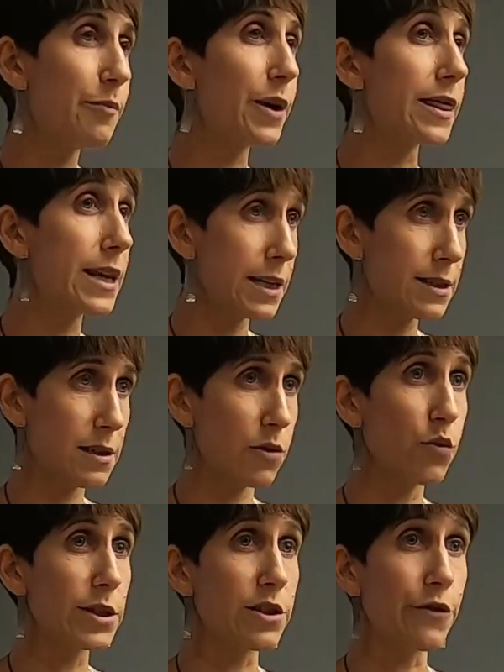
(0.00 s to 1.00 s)
But this
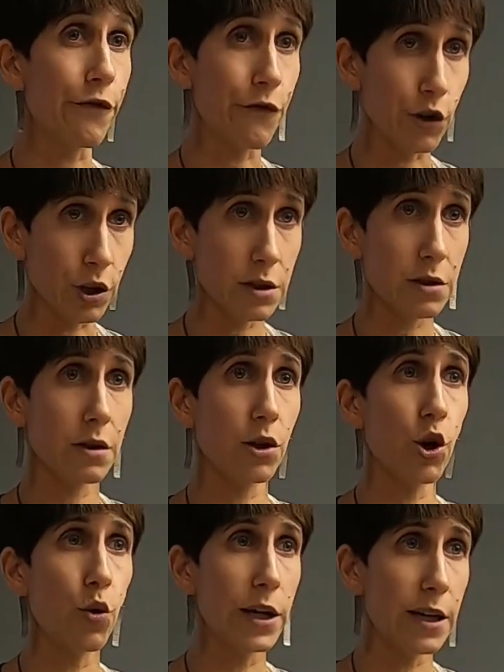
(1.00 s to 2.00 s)
was the first
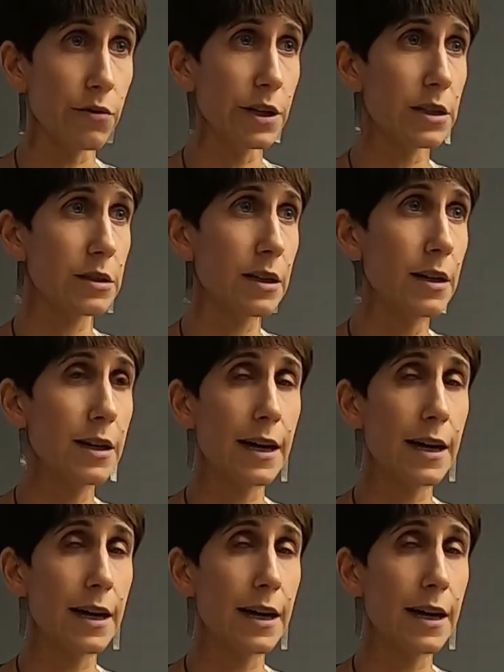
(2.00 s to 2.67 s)
coherent